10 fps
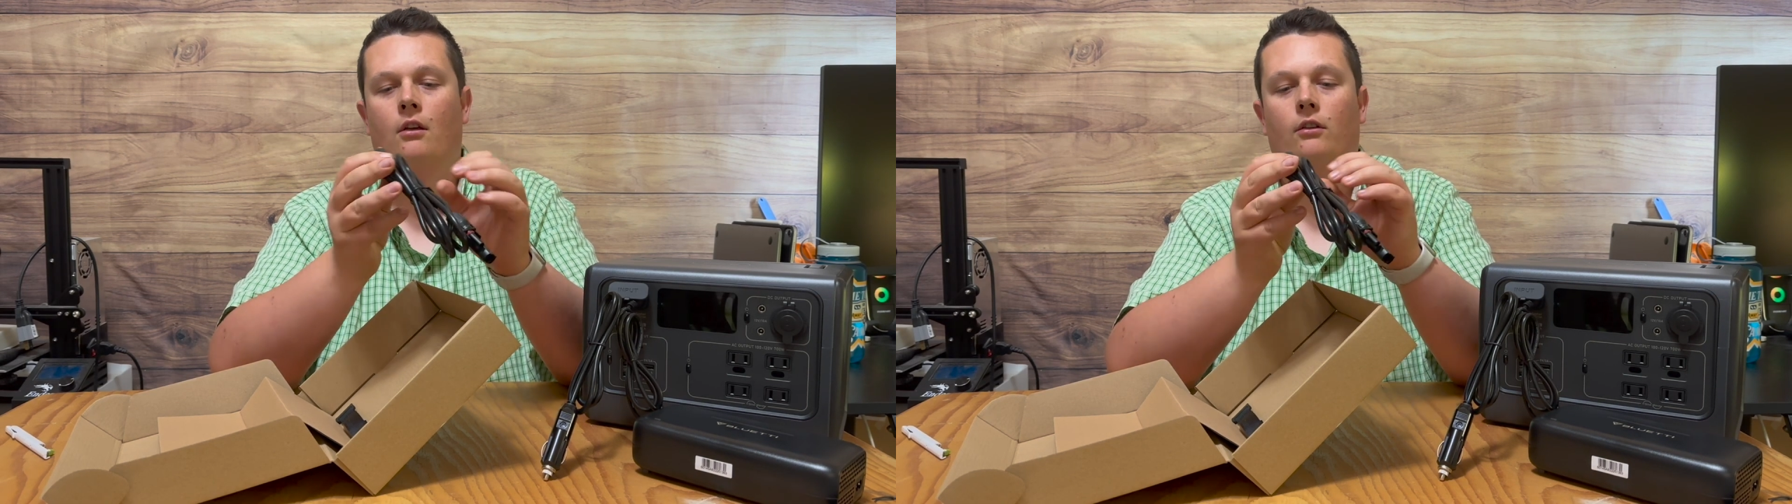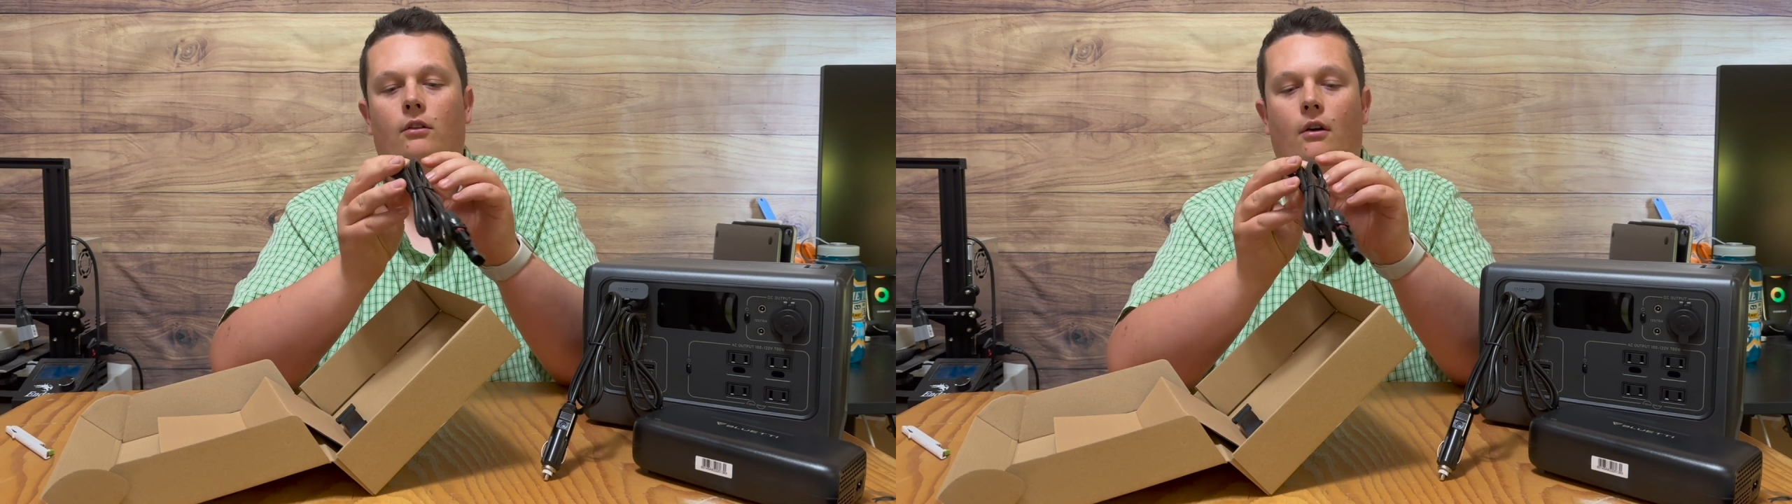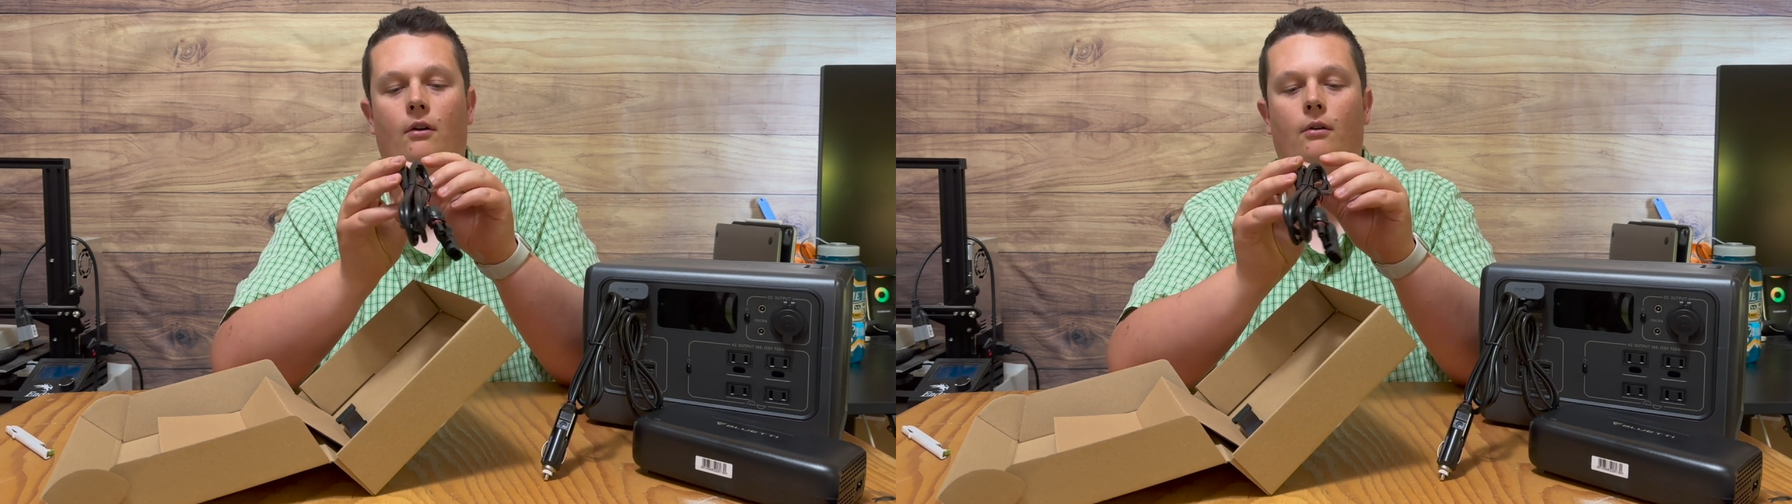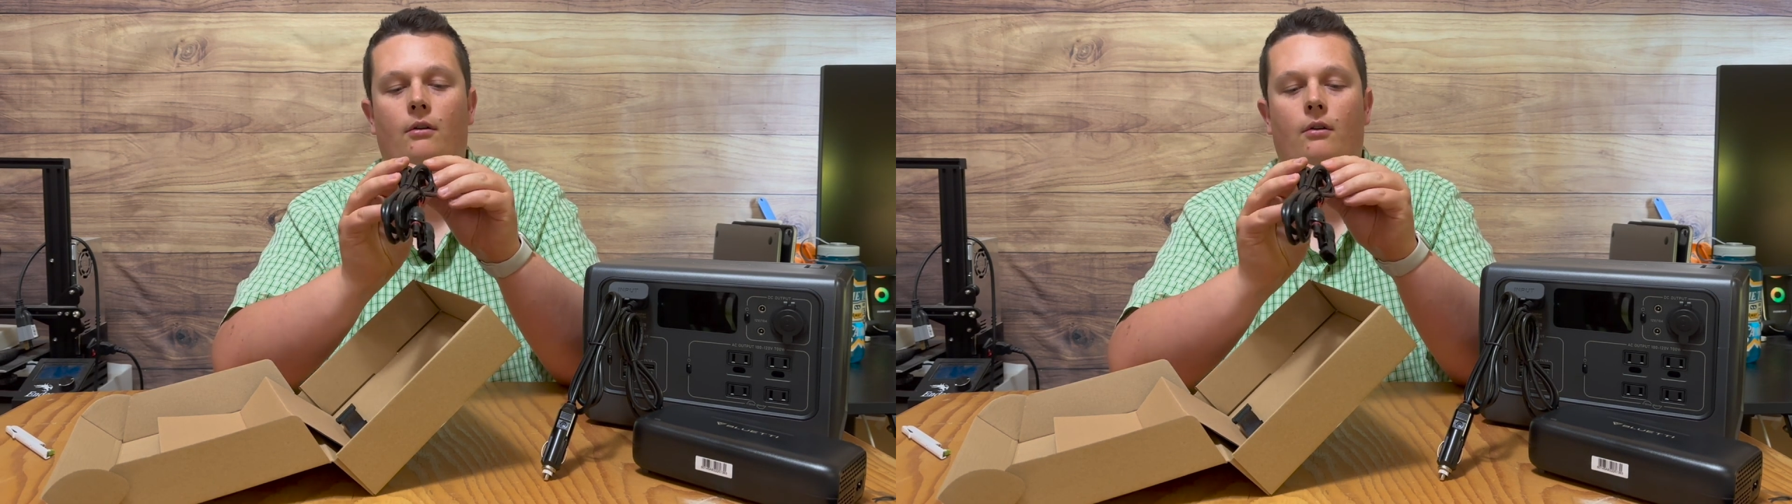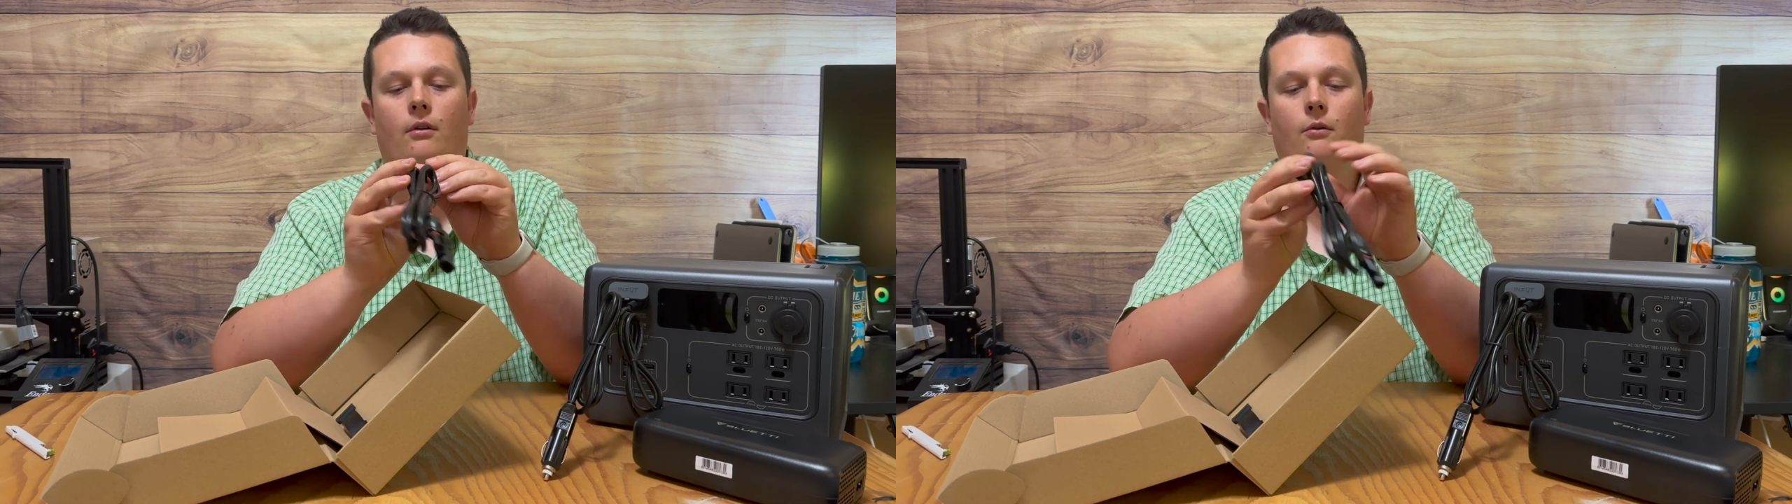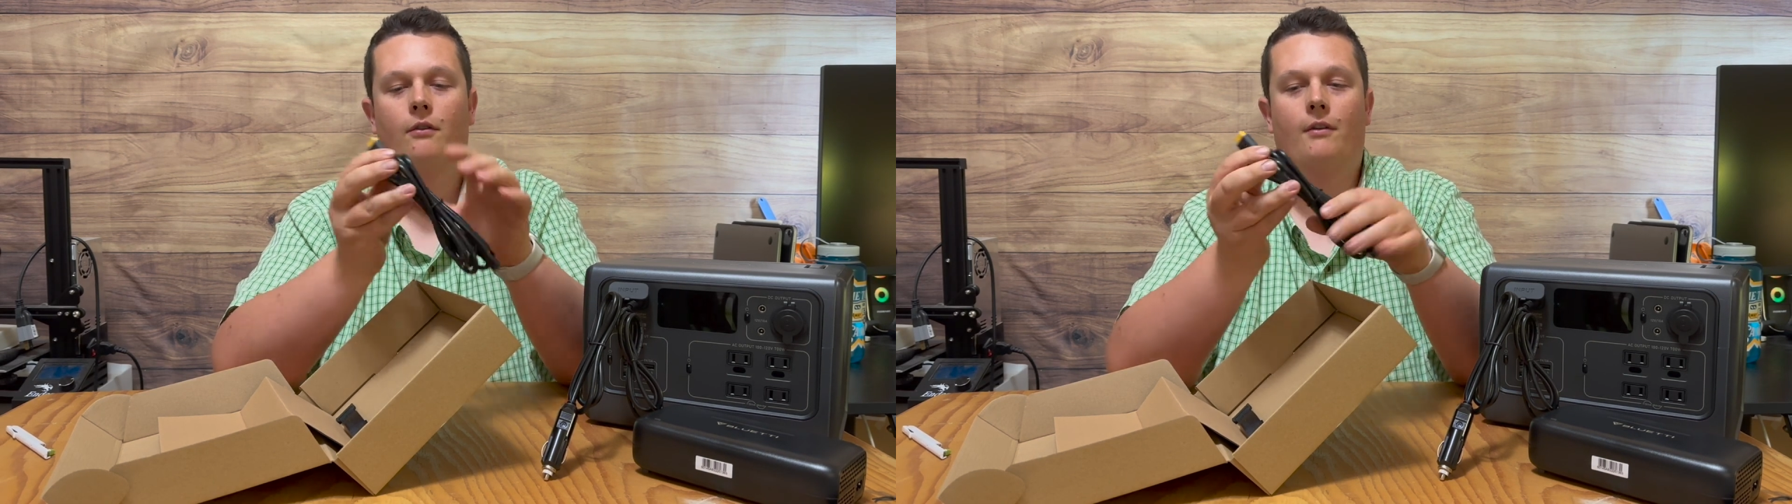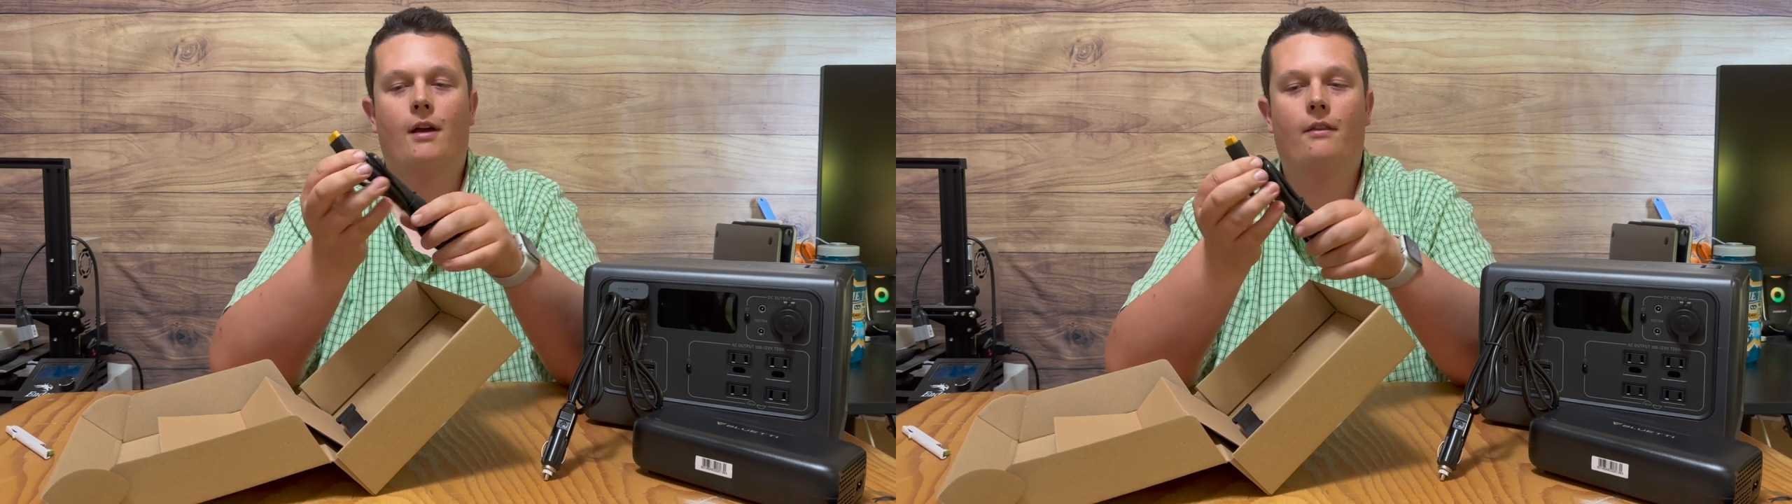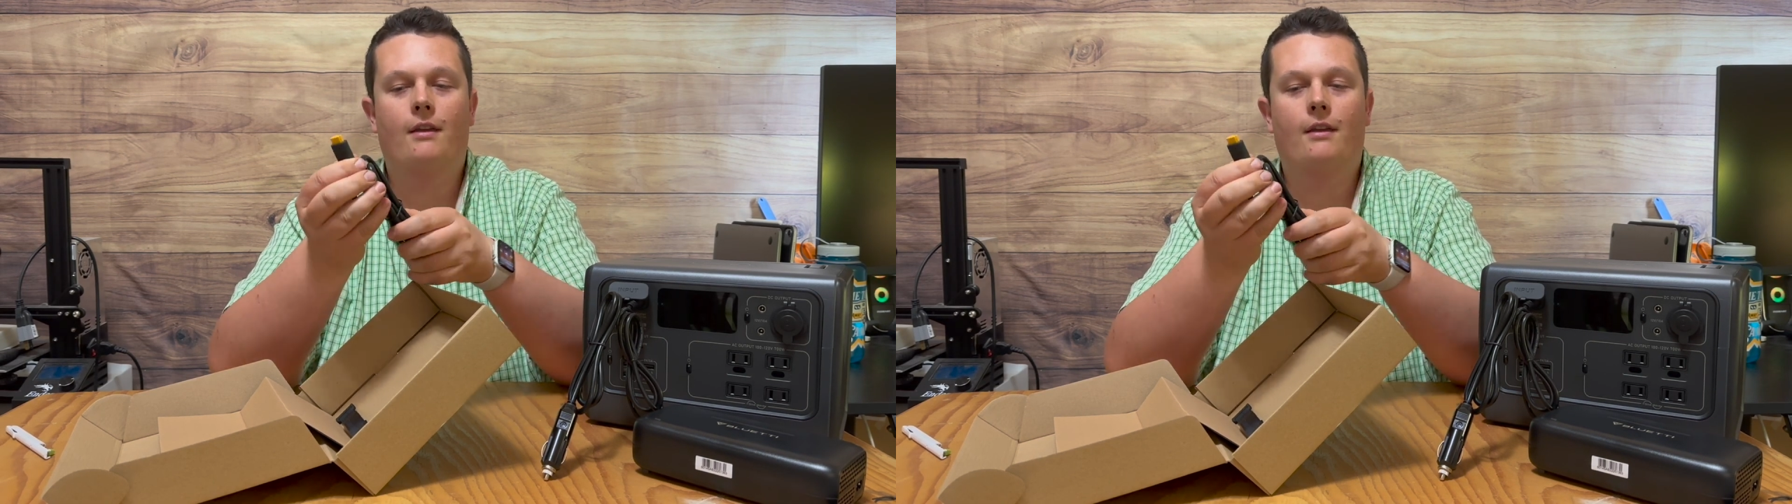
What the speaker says: So we've got